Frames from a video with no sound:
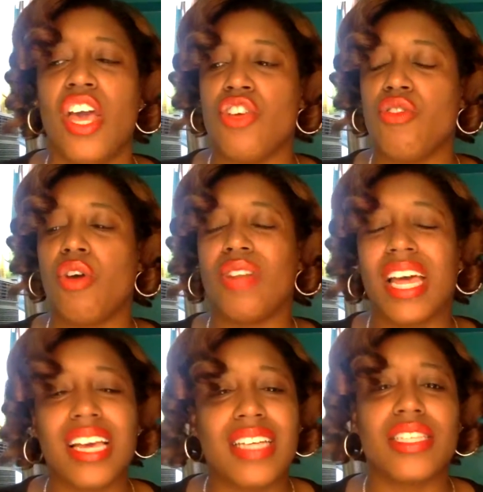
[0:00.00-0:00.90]
you know,
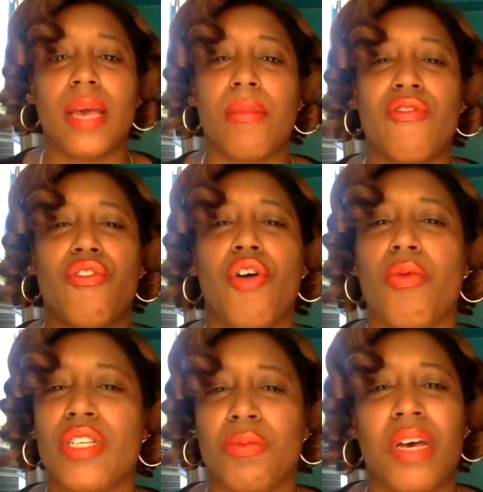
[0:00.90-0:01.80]
like I said before,
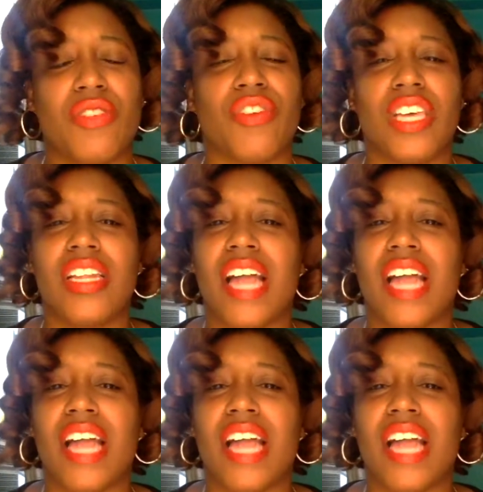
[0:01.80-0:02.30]
what's best for your